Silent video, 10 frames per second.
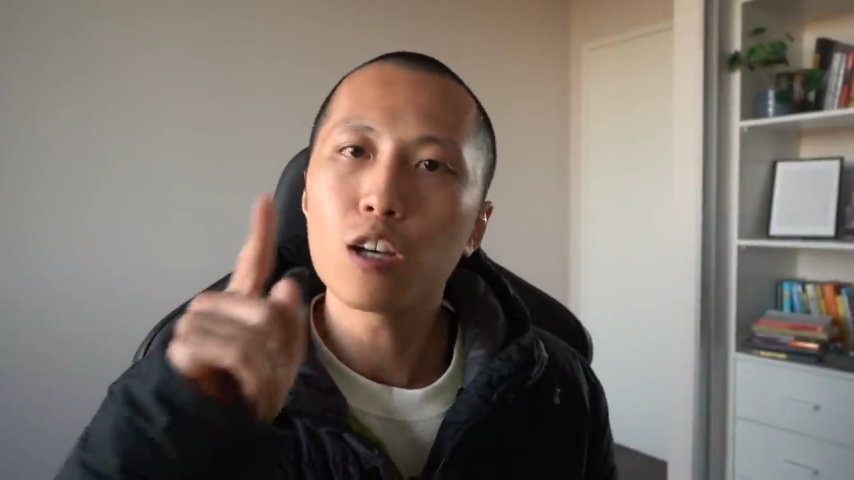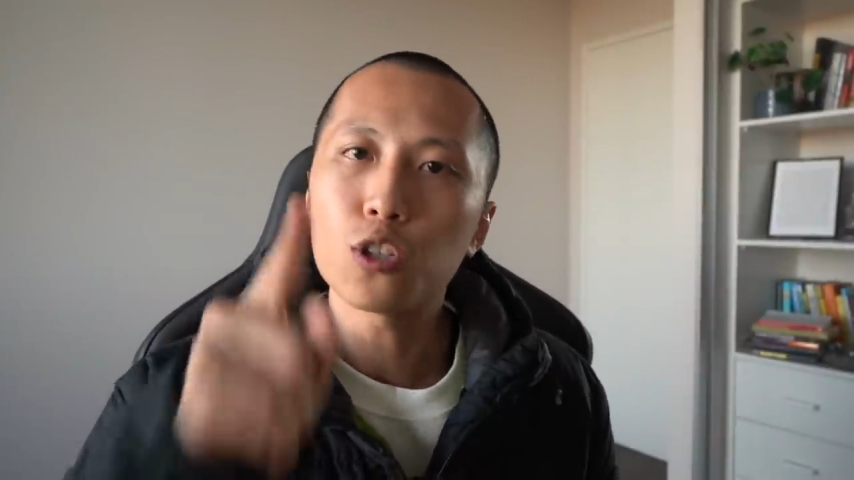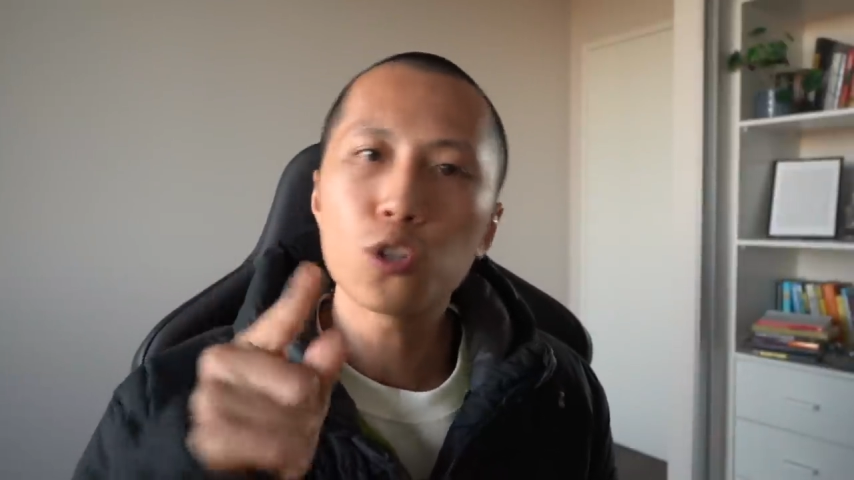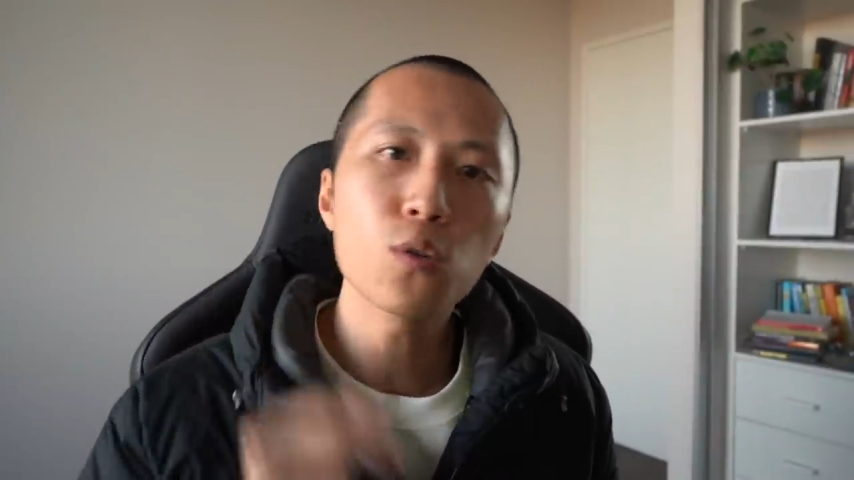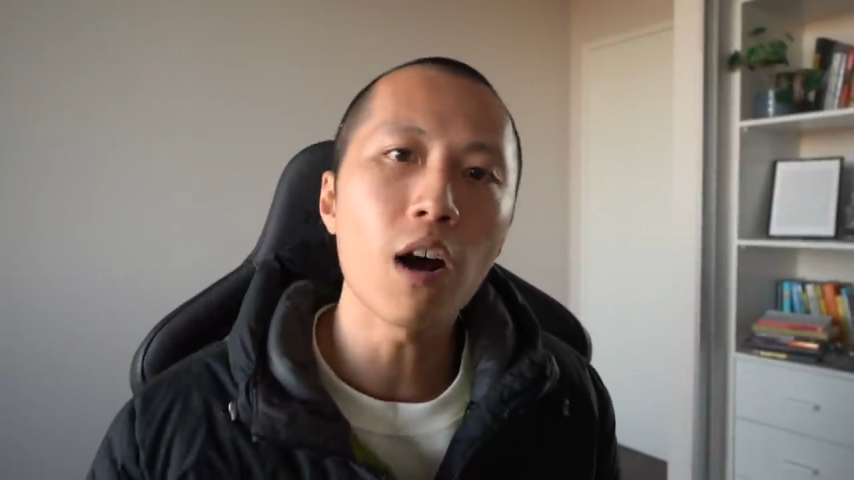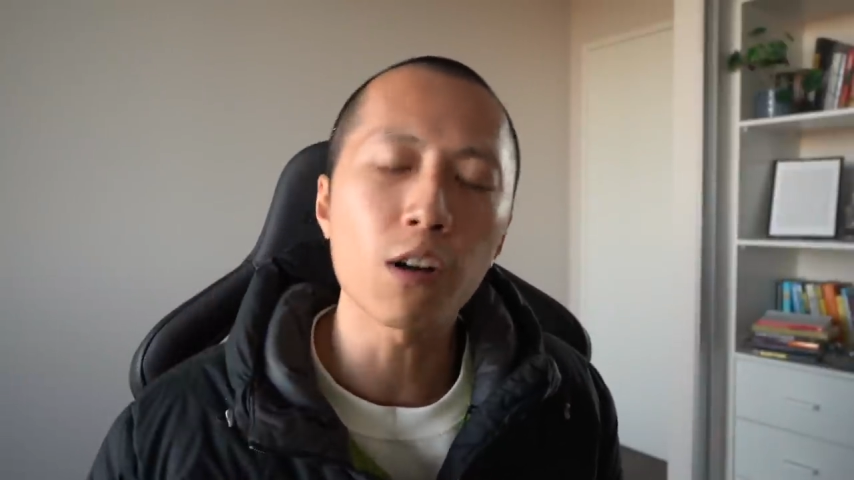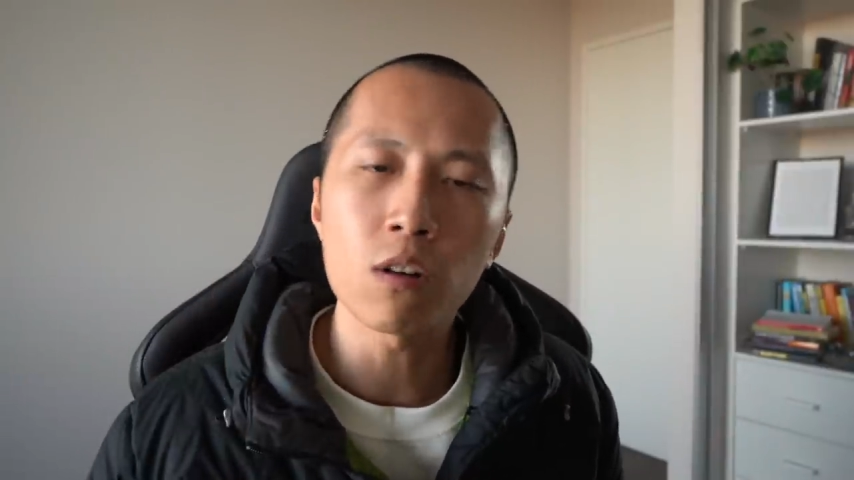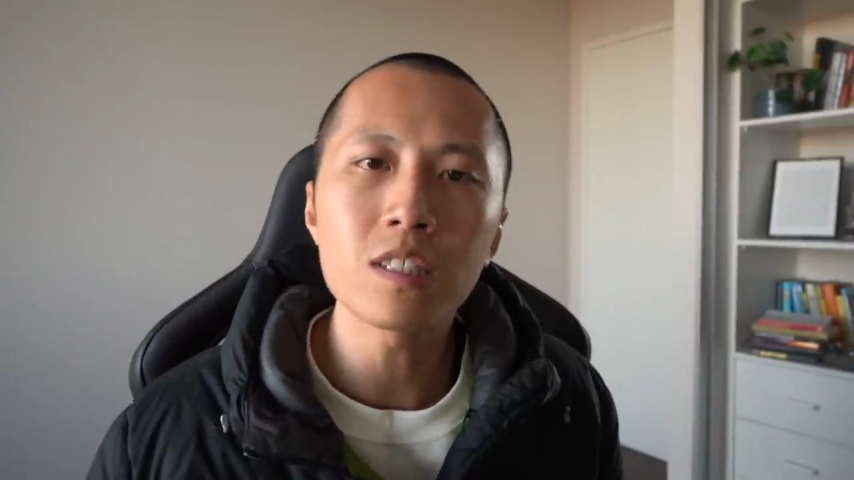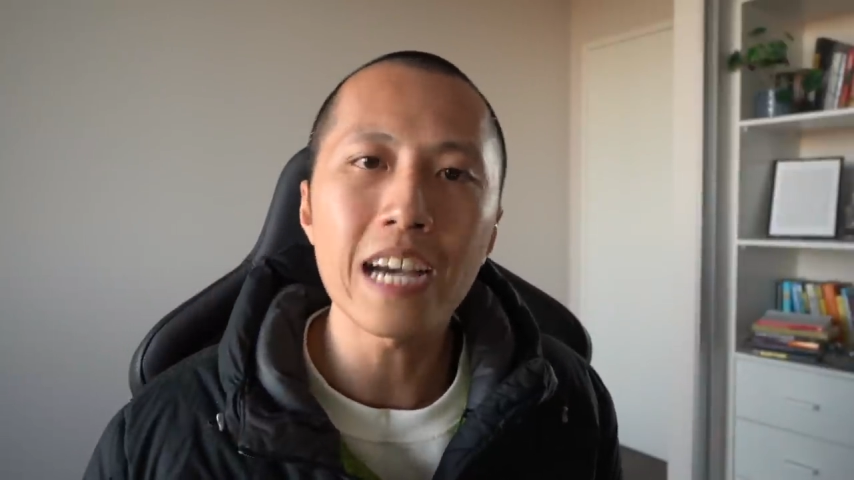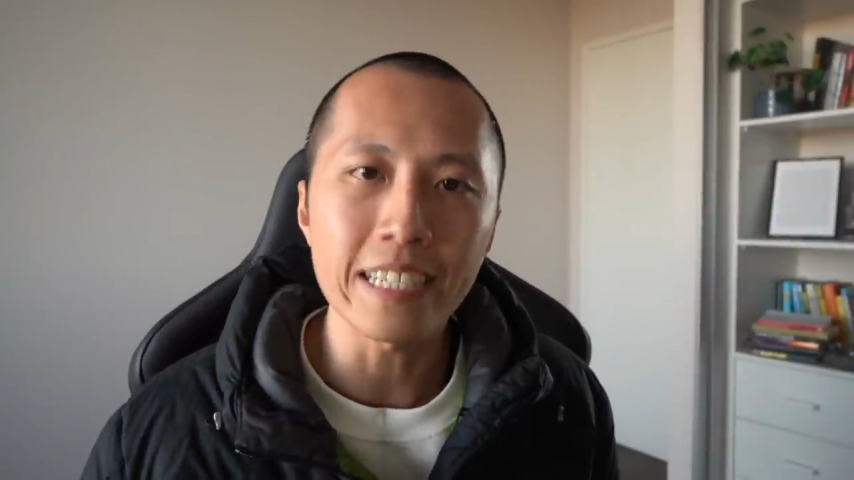you are
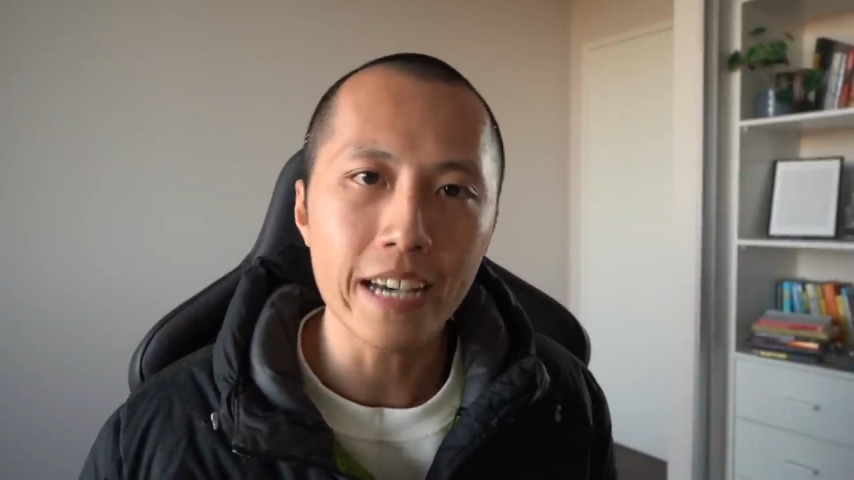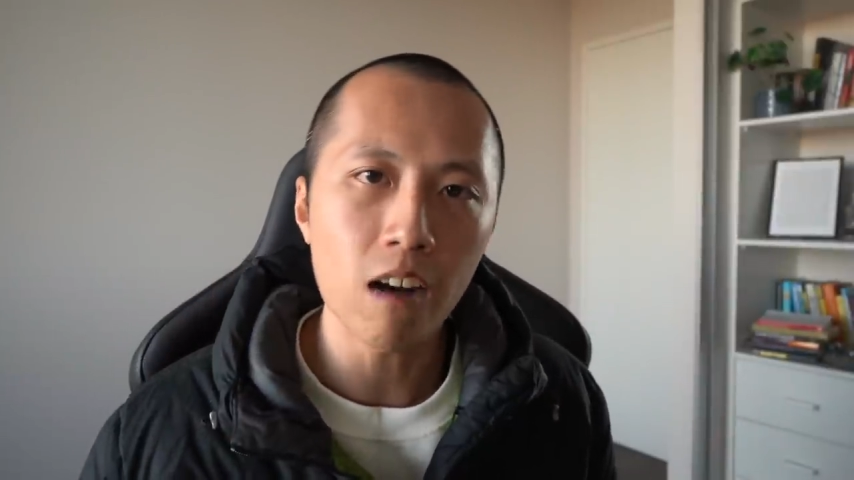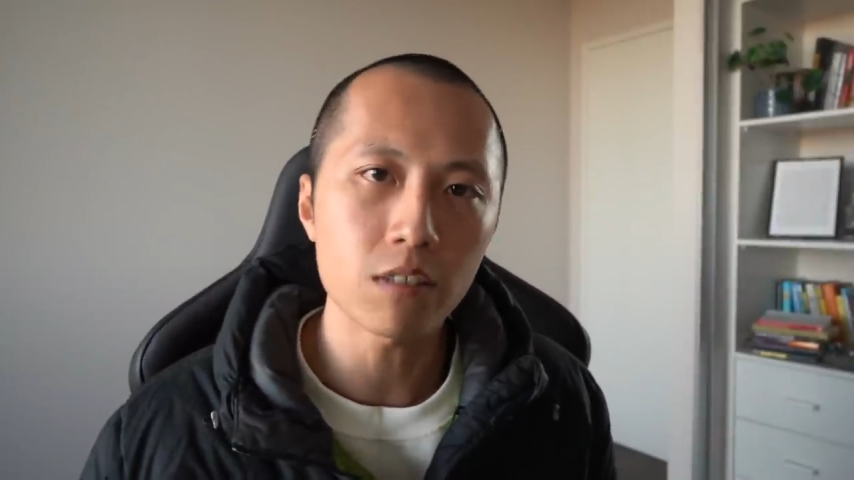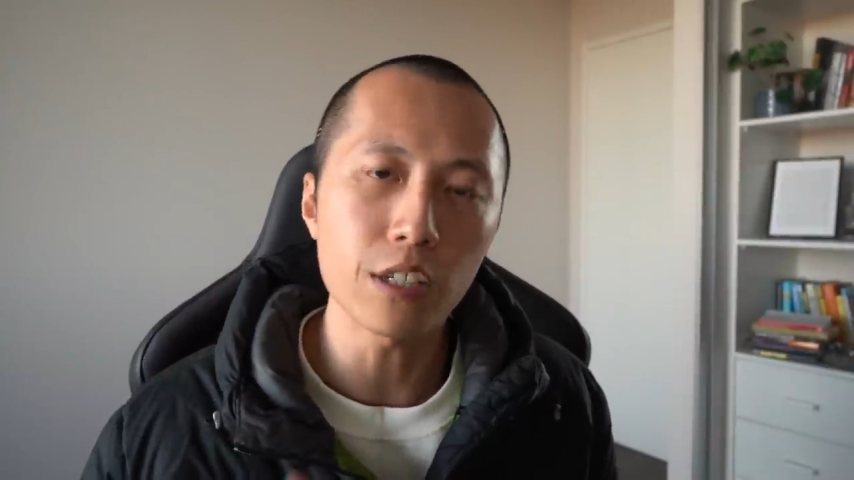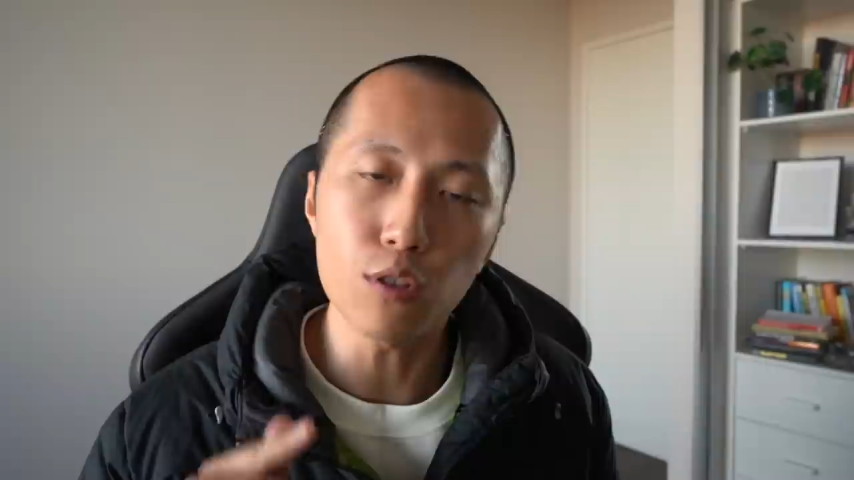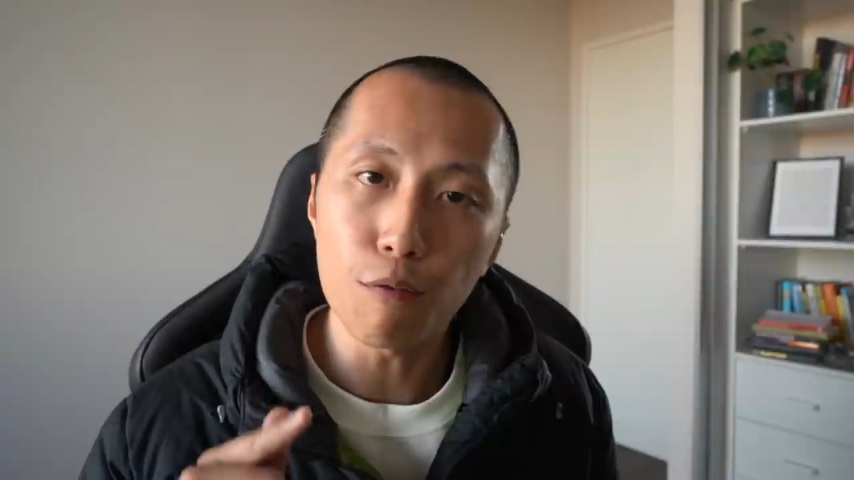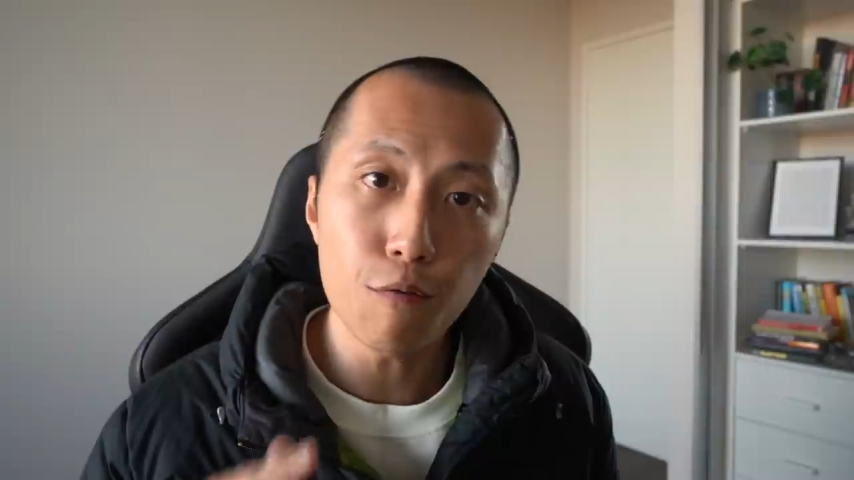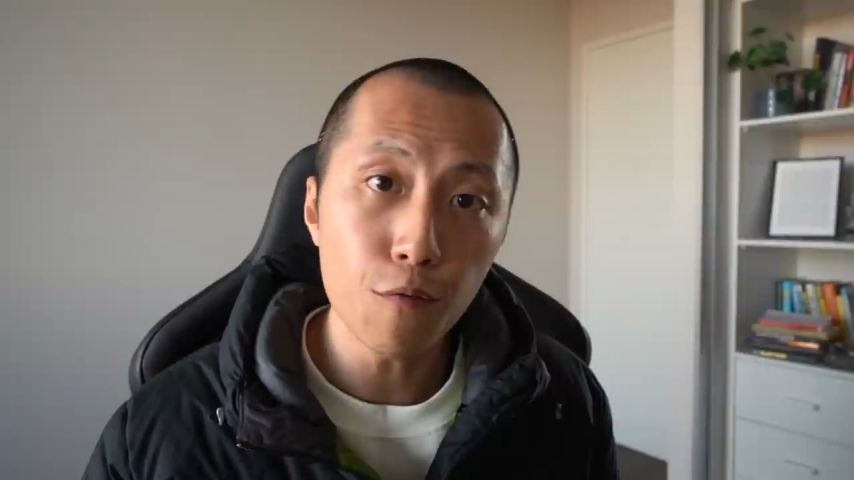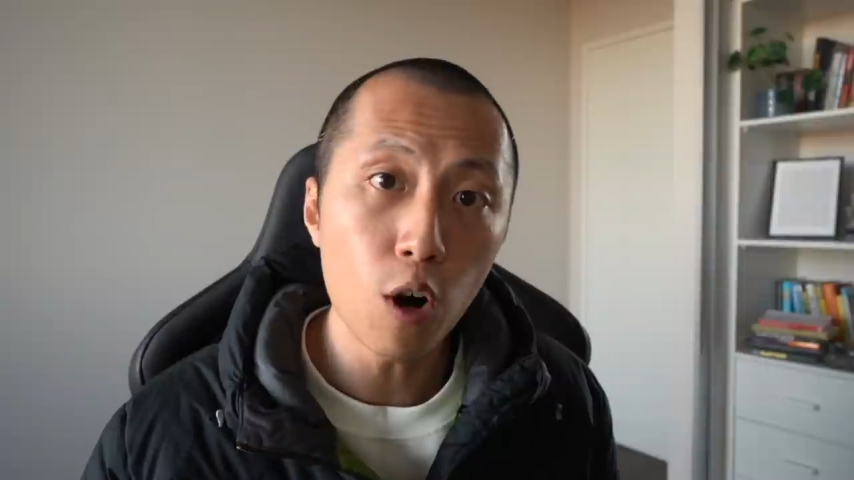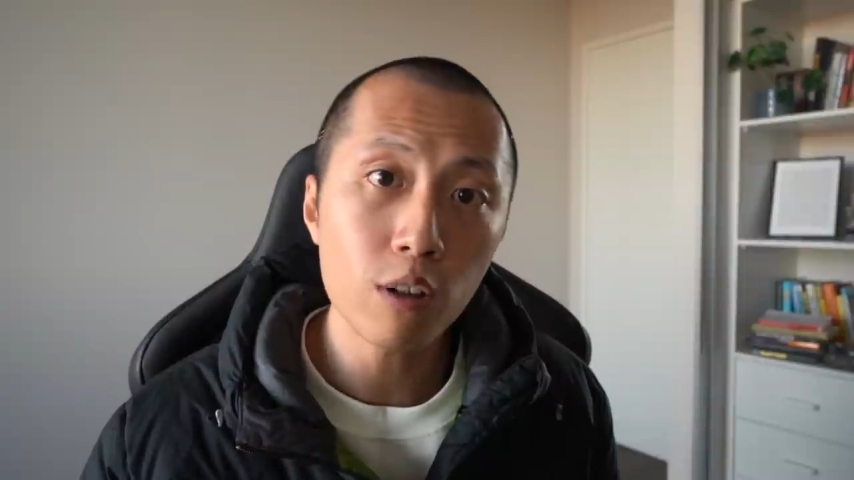going to encounter your
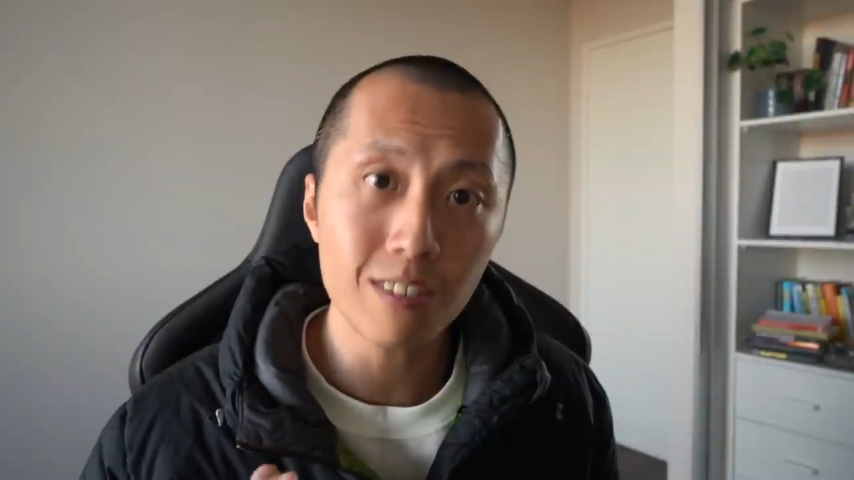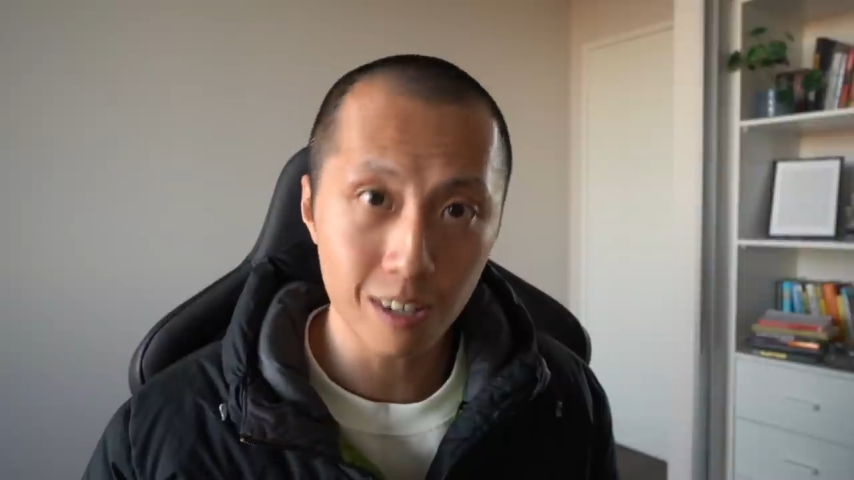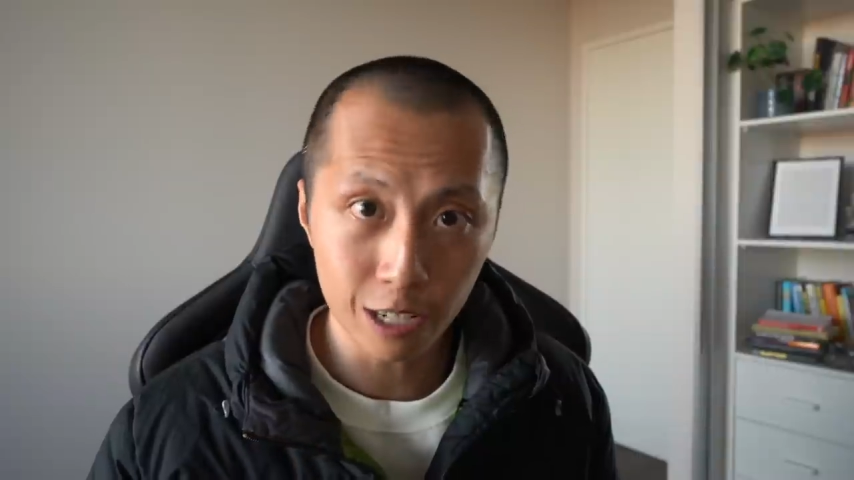first